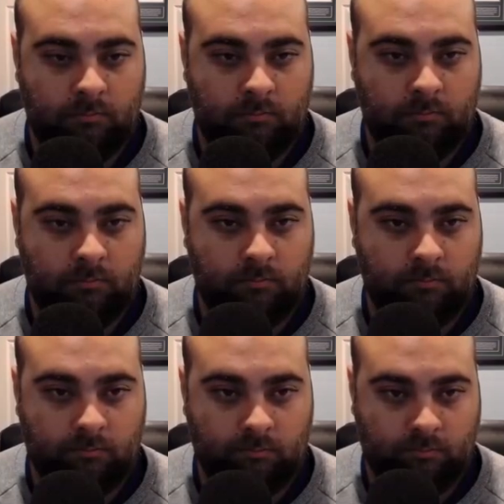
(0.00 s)

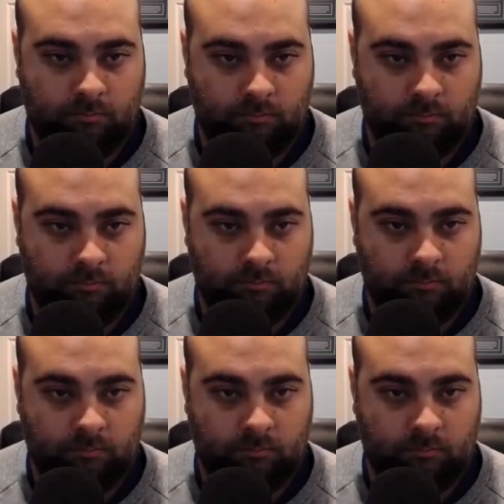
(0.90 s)

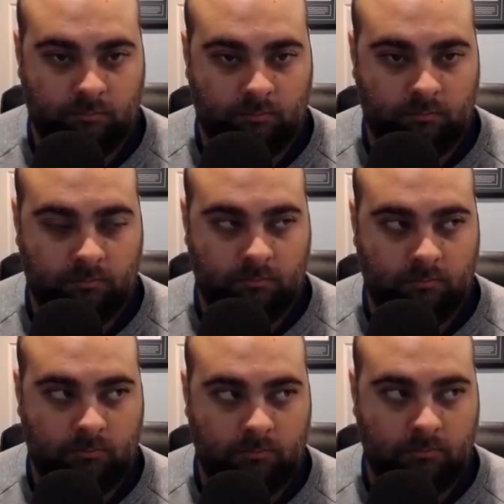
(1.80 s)

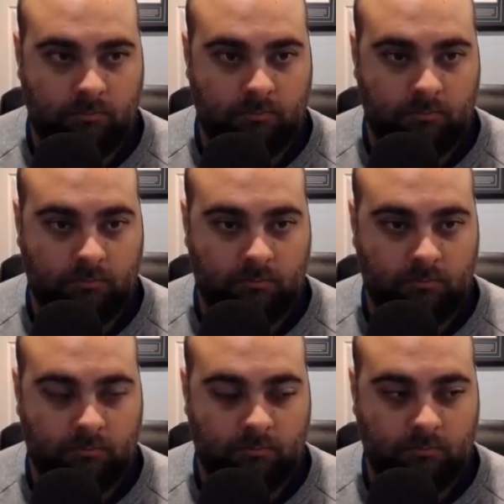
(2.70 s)
This person isn't speaking.